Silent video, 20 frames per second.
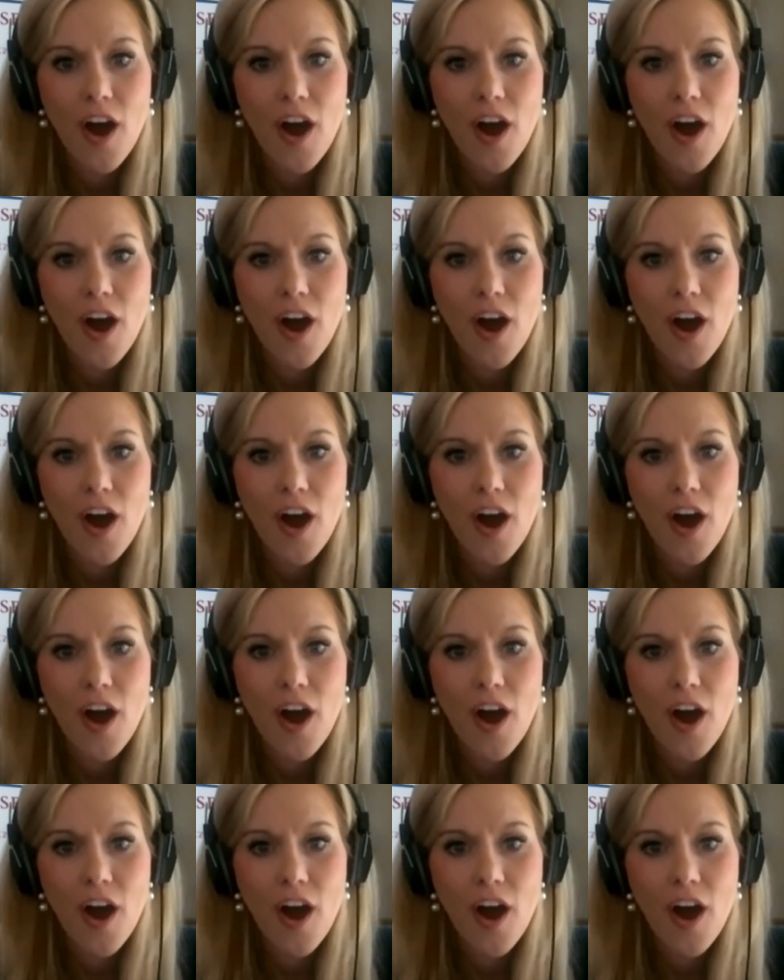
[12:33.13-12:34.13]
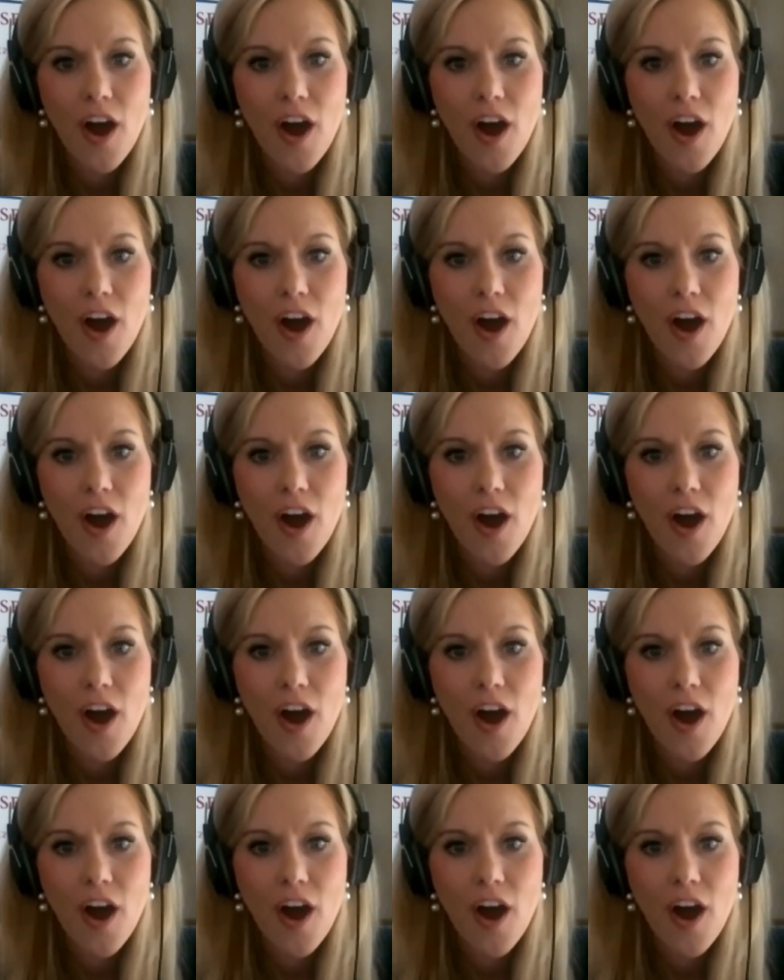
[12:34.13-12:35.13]
our American
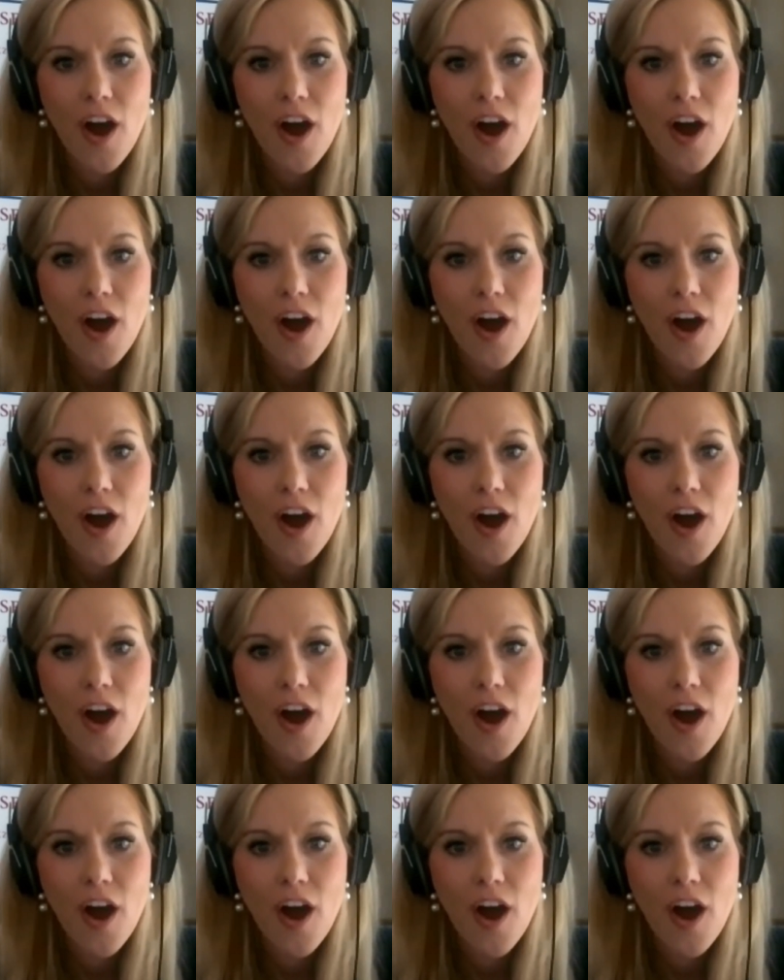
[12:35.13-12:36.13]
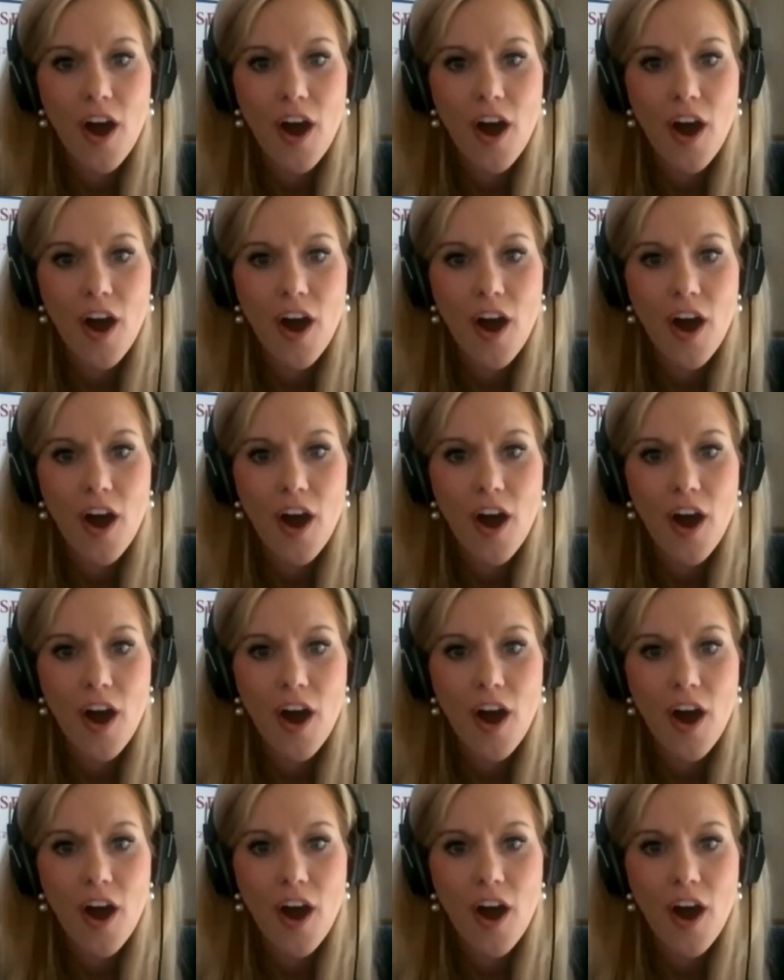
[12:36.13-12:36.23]
workers right now